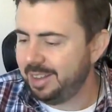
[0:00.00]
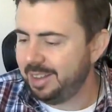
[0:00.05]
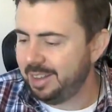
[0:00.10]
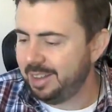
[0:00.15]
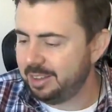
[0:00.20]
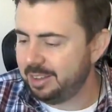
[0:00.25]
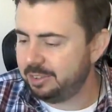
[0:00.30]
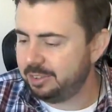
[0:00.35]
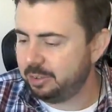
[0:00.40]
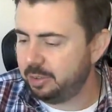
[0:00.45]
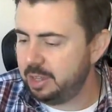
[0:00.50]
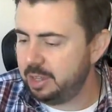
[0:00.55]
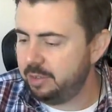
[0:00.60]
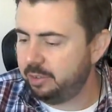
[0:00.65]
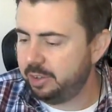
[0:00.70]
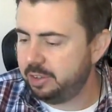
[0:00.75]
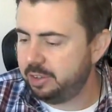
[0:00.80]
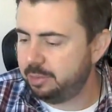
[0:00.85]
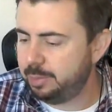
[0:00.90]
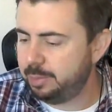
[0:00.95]
So
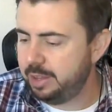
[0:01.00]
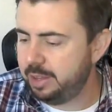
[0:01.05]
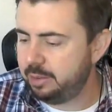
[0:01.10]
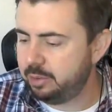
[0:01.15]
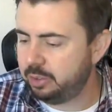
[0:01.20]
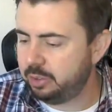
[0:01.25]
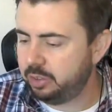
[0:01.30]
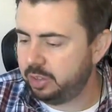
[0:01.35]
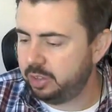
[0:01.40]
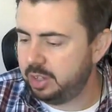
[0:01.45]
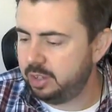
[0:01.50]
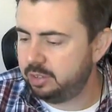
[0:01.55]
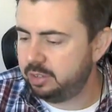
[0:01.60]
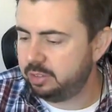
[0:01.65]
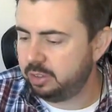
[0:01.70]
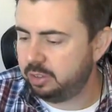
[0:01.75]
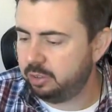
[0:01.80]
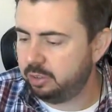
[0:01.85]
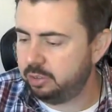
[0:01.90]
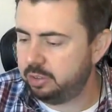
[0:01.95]
Evil Ed's being released,
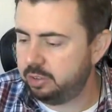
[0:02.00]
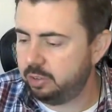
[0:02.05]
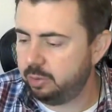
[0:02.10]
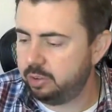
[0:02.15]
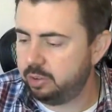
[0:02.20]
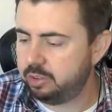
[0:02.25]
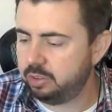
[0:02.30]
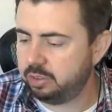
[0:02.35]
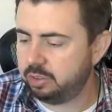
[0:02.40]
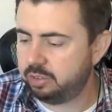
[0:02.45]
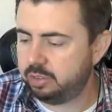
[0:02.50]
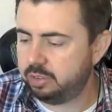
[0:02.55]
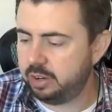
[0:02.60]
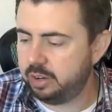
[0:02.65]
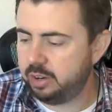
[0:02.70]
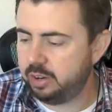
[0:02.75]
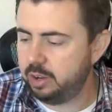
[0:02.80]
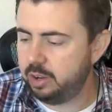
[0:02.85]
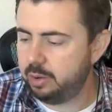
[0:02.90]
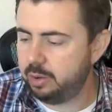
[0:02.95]
includes the original
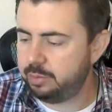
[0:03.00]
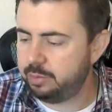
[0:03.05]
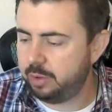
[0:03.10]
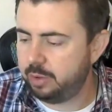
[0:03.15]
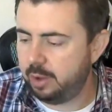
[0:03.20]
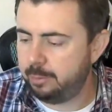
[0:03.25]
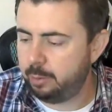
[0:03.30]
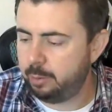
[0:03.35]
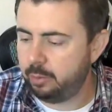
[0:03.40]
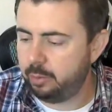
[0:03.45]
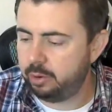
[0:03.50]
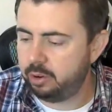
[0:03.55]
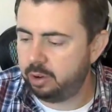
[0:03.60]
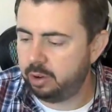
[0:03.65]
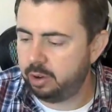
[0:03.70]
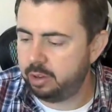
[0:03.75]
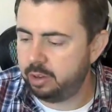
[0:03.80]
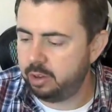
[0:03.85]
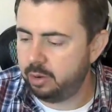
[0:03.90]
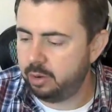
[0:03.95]
stereo and 5.1
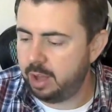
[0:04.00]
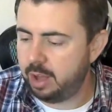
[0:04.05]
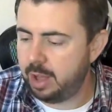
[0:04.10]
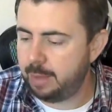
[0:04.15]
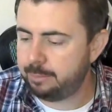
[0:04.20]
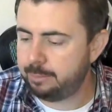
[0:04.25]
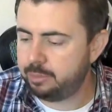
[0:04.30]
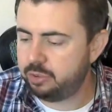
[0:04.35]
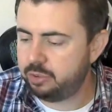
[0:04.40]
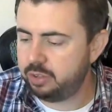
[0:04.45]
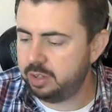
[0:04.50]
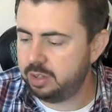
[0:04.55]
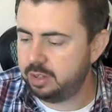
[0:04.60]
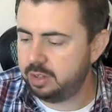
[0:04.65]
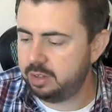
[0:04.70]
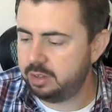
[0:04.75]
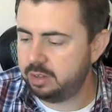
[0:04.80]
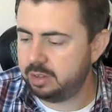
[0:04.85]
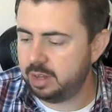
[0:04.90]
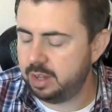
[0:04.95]
audio
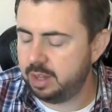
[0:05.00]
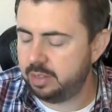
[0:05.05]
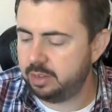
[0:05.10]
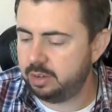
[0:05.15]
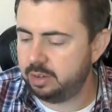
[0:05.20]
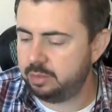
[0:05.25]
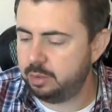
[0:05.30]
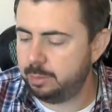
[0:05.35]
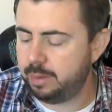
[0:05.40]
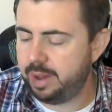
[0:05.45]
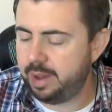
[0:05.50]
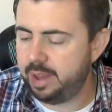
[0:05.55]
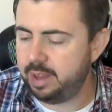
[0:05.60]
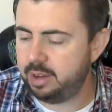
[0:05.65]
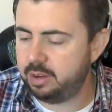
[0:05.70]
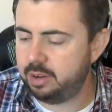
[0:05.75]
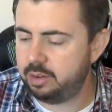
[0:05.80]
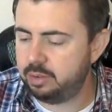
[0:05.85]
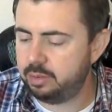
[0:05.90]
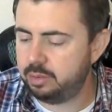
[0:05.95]
options, and if you buy
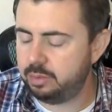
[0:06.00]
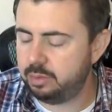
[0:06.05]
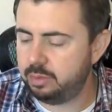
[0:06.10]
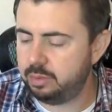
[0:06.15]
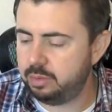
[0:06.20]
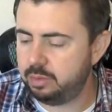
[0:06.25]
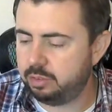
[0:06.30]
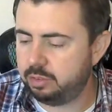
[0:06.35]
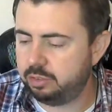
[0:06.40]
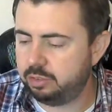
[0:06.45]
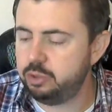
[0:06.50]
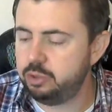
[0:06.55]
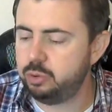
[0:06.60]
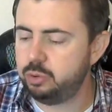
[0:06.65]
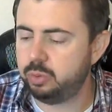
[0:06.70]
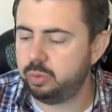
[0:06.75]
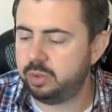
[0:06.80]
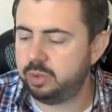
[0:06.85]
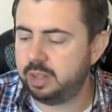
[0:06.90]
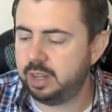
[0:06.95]
it
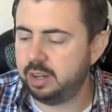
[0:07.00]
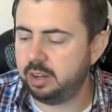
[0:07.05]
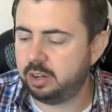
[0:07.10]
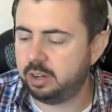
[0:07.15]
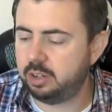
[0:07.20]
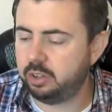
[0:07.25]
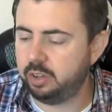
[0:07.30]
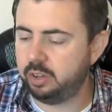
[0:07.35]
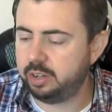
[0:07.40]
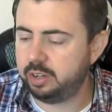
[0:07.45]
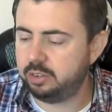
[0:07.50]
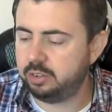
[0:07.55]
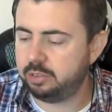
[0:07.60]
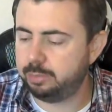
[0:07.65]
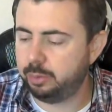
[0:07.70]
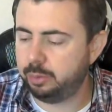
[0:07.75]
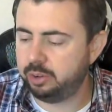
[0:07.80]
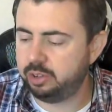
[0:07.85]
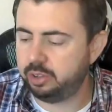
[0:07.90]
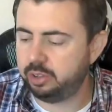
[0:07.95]
soon, you get a
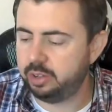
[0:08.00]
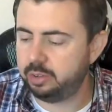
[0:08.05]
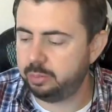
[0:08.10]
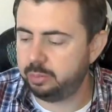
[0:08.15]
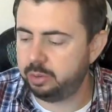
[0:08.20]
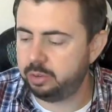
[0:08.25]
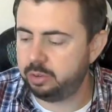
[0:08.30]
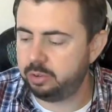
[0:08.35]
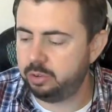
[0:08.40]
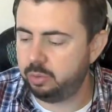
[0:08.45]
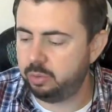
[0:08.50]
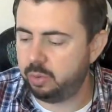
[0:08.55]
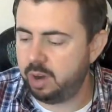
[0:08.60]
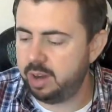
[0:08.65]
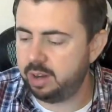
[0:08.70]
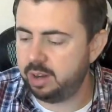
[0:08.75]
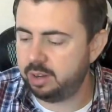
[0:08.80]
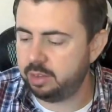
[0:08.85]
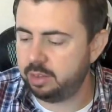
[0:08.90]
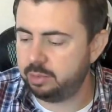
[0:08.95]
collector's booklet with
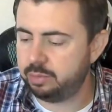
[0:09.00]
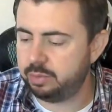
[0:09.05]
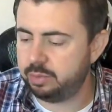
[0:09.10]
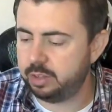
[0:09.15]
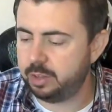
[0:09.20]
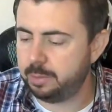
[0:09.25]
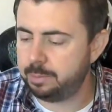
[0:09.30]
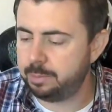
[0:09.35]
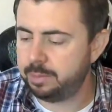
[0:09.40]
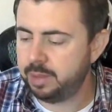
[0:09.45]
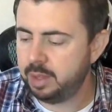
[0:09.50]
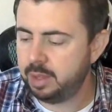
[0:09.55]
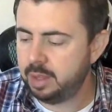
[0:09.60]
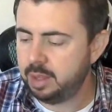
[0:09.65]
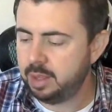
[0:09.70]
new writing of the film.